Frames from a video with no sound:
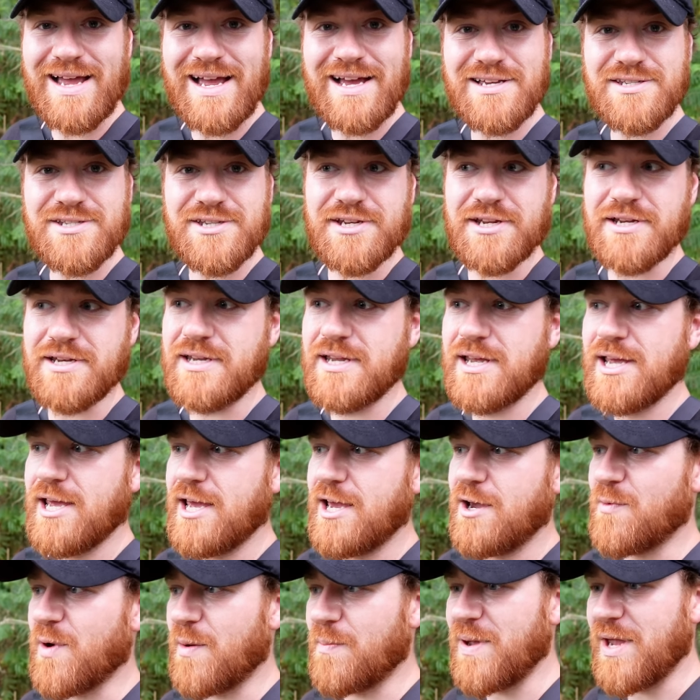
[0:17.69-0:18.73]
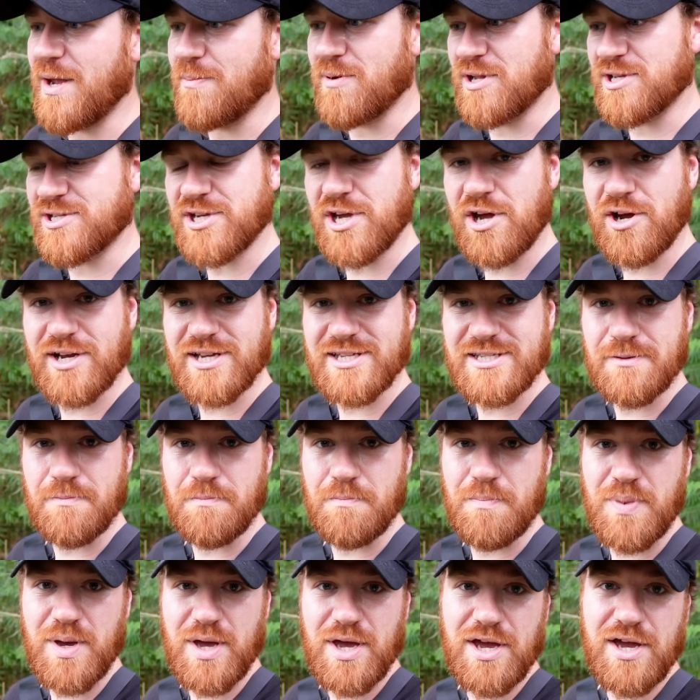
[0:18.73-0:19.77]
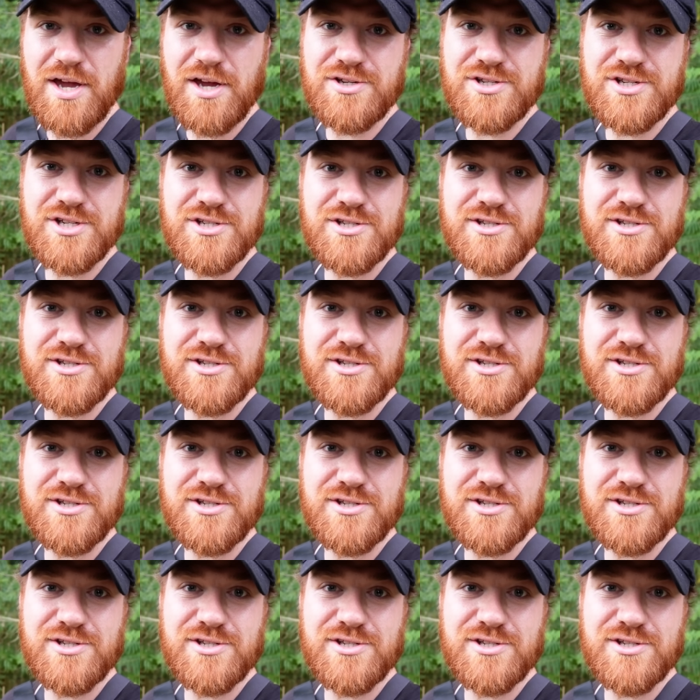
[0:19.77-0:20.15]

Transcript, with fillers: accident when people are targeting perch,